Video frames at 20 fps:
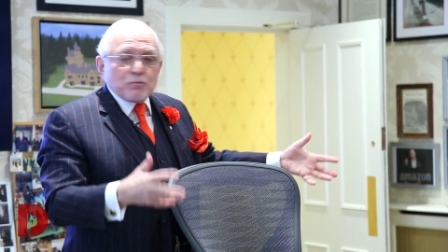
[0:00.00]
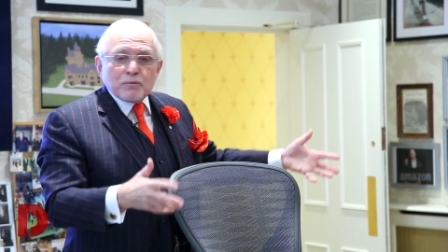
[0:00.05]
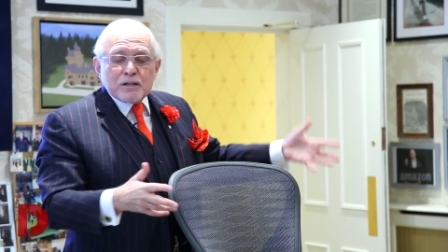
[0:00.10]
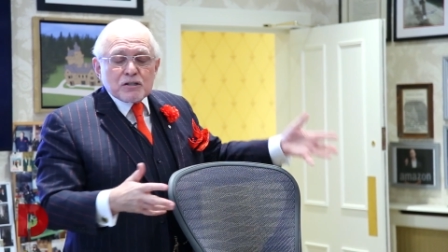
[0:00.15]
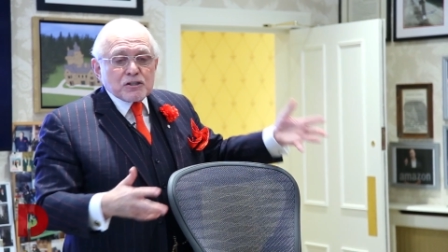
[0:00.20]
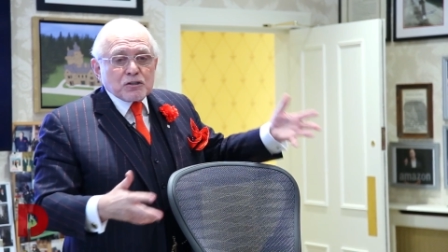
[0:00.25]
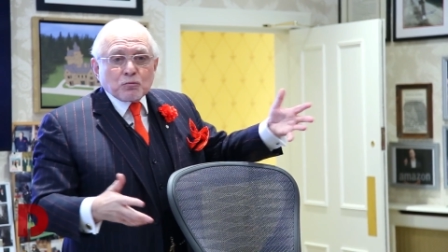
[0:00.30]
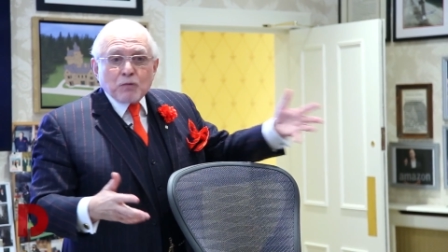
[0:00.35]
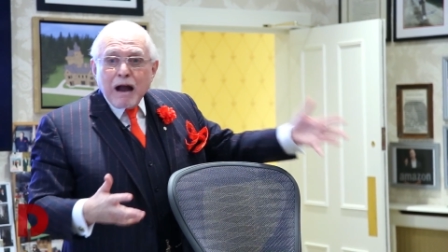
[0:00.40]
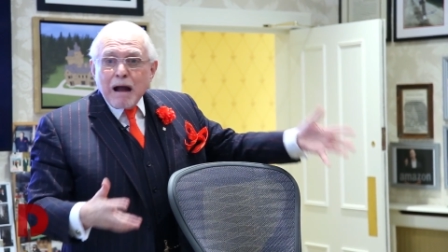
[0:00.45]
we
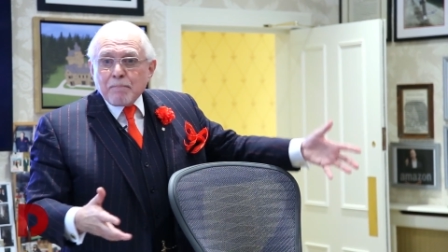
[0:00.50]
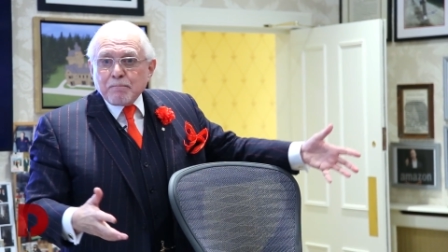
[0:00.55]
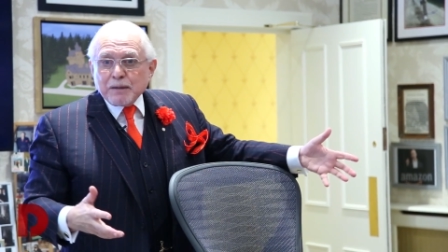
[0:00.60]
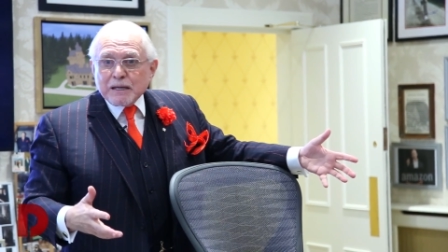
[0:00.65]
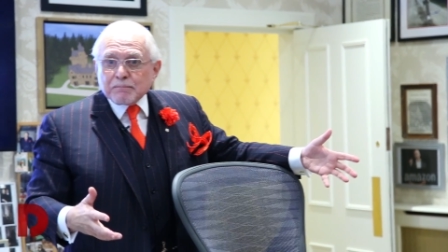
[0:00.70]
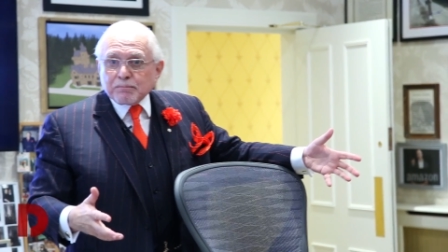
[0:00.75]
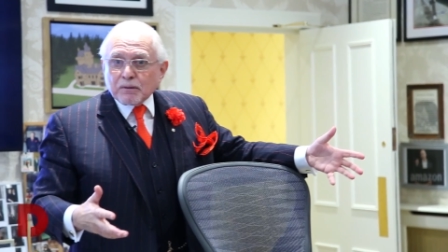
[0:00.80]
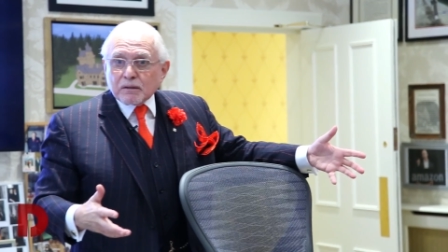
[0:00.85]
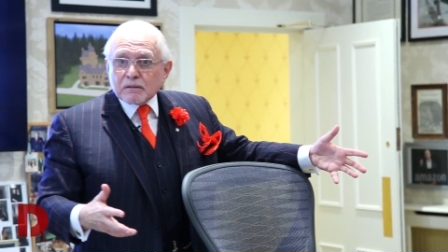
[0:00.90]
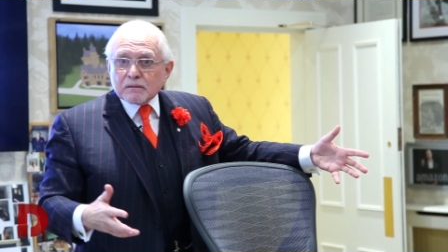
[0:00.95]
used to rob
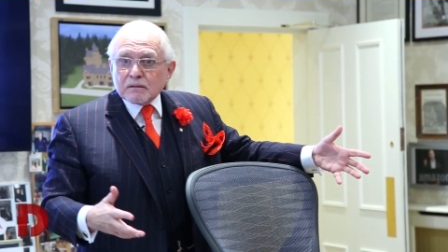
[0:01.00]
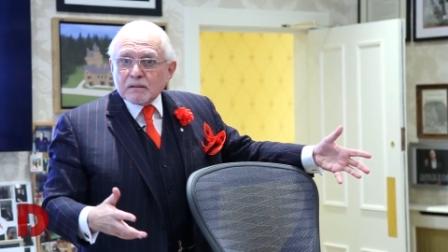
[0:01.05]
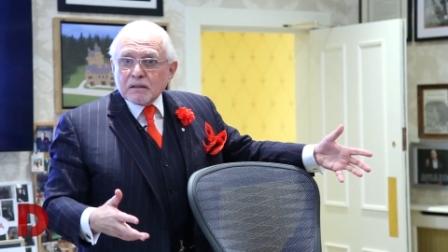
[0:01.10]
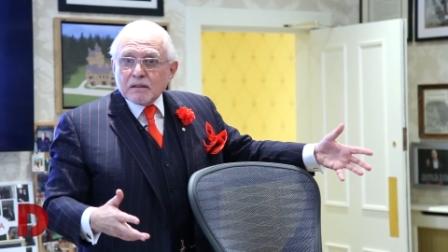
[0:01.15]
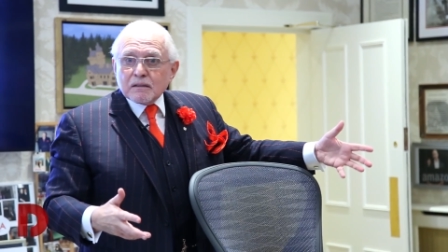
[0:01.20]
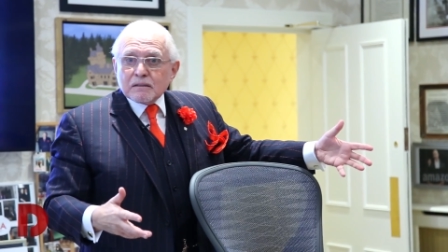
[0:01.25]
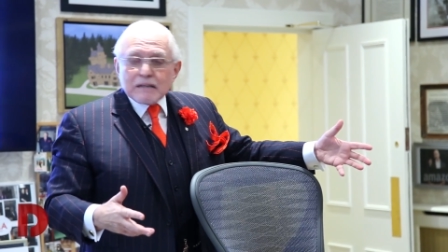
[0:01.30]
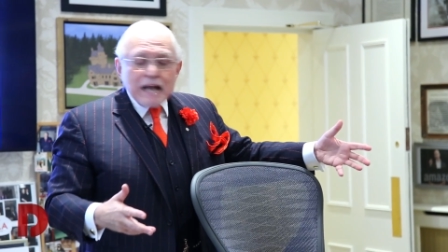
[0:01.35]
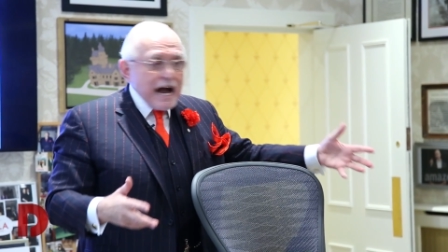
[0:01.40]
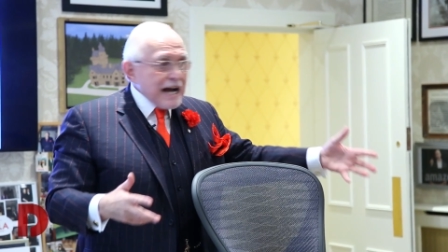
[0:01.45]
people and
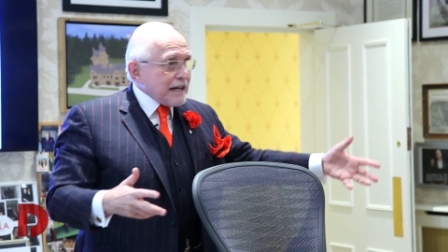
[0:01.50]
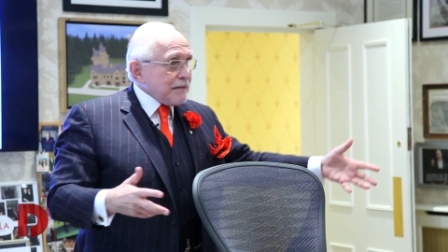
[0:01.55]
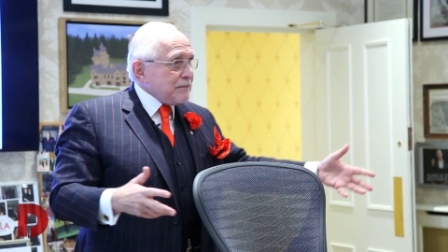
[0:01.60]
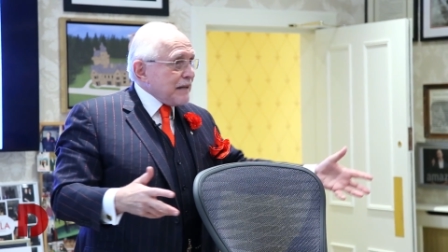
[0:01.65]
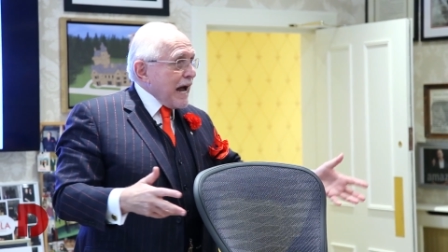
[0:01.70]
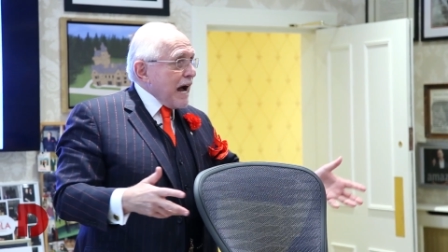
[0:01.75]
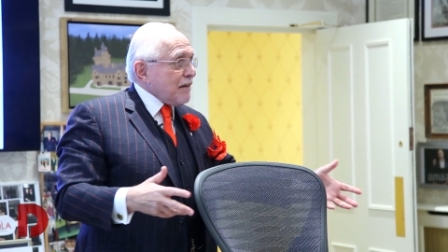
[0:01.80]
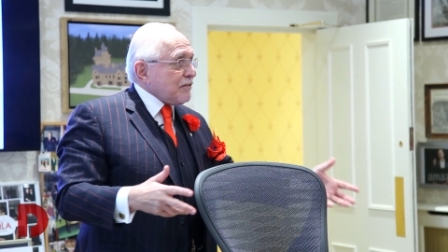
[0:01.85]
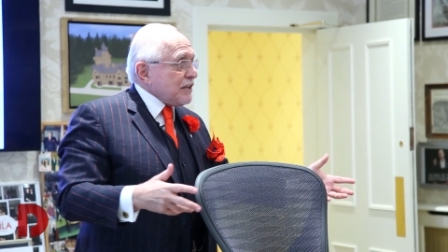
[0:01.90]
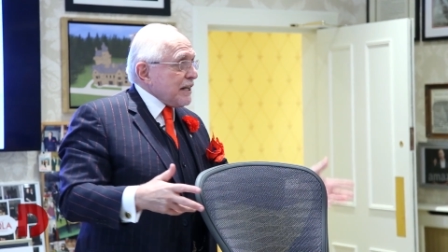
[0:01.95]
knock them
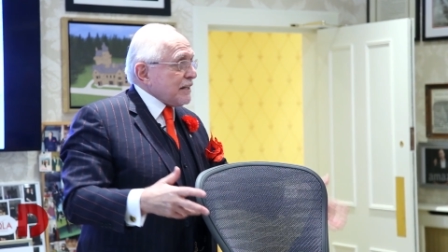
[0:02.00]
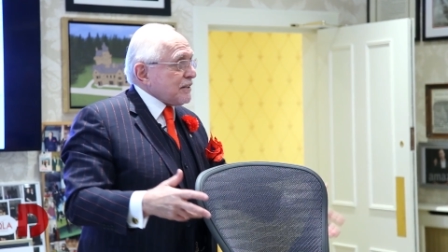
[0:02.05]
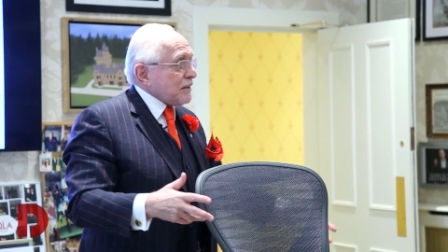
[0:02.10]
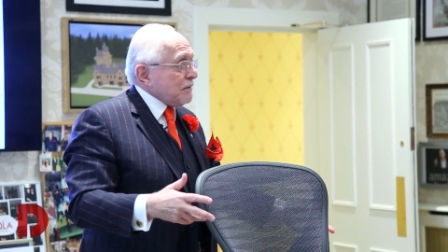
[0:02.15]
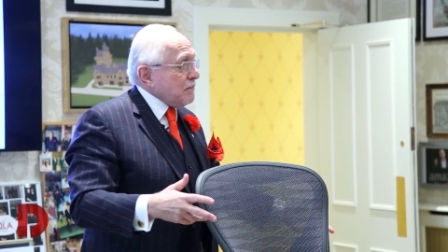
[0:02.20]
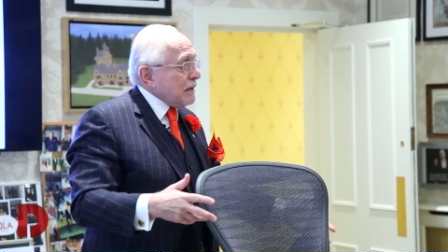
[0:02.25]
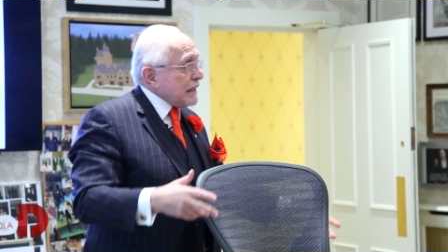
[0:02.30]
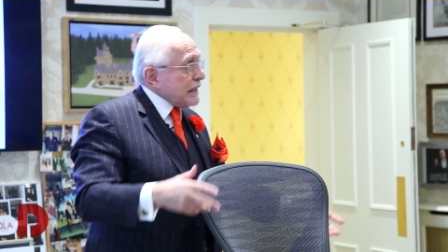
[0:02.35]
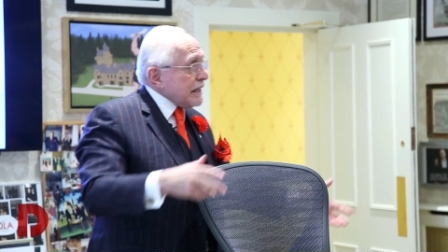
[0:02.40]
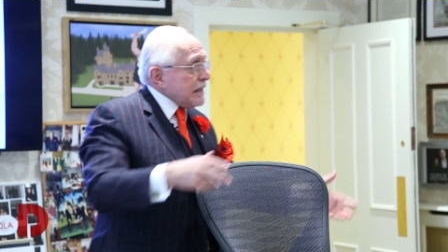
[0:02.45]
down, take
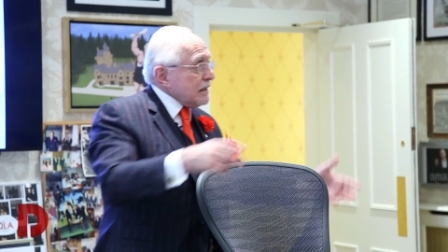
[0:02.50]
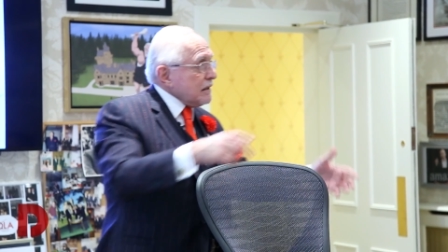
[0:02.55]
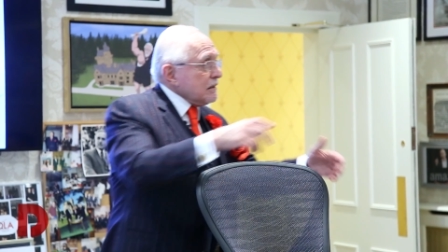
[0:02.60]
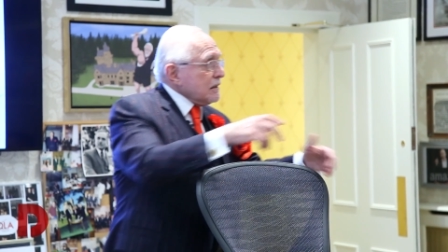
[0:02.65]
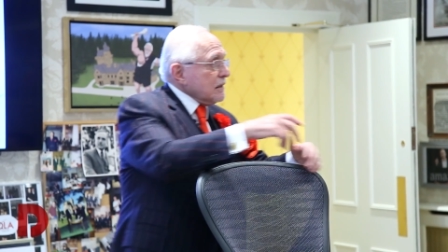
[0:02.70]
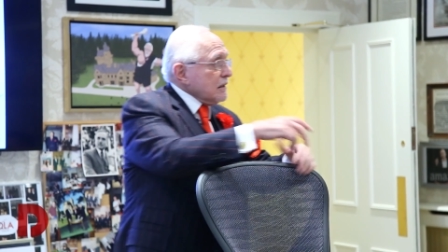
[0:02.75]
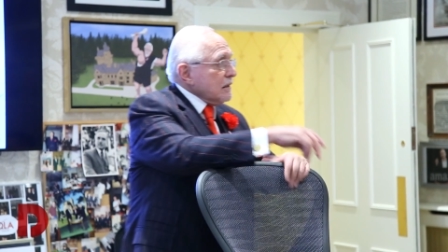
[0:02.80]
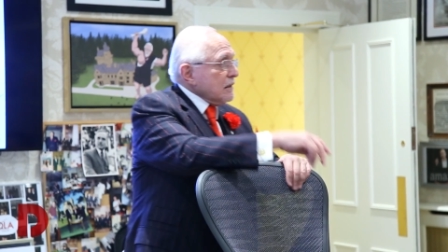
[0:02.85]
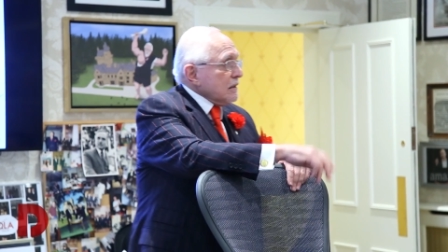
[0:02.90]
their money.